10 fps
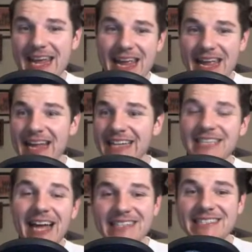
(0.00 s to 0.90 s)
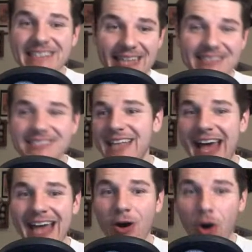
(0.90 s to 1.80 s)
he's not dense
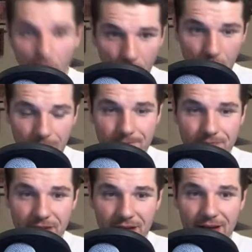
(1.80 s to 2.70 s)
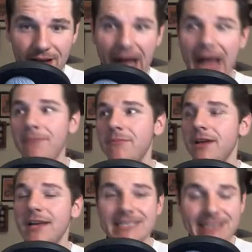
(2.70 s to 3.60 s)
at all. I'm
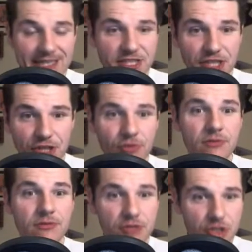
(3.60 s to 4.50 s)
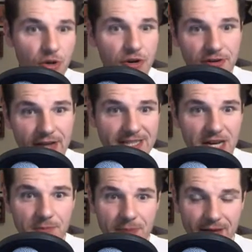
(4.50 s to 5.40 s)
6'2",
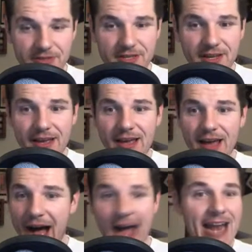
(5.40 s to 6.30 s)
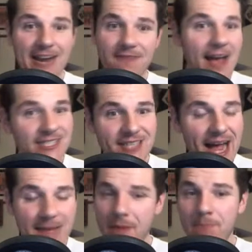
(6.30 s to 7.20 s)
218 pounds. I ain't a fast guy.
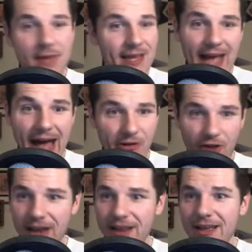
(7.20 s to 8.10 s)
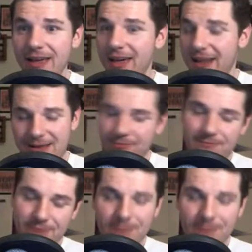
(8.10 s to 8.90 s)
I'm a big guy, right? And I'm,